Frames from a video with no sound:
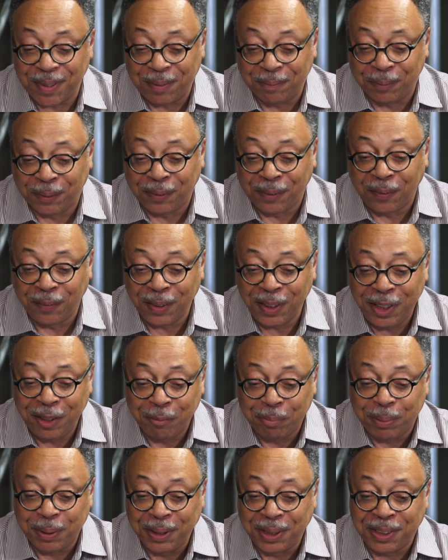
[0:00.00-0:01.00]
we're only
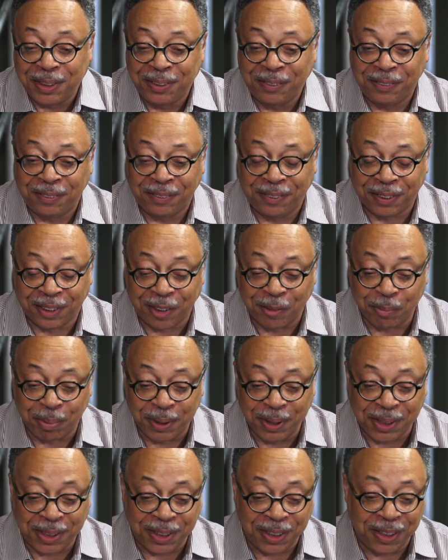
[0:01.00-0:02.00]
implicit or
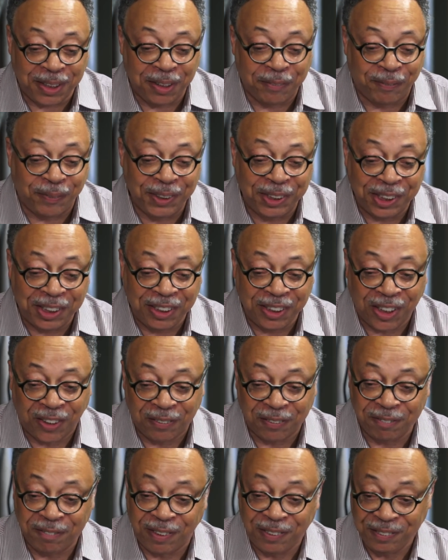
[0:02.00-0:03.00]
complicit if we didn't go
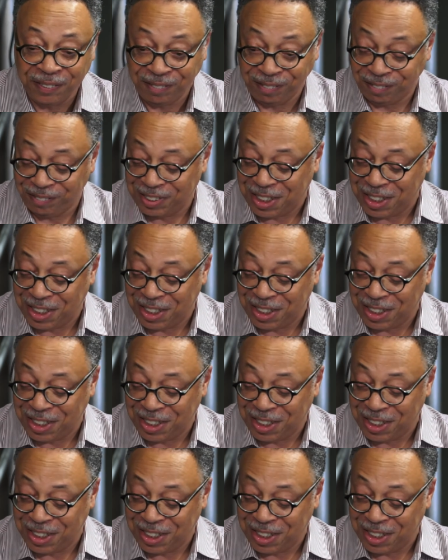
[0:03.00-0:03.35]
and vote,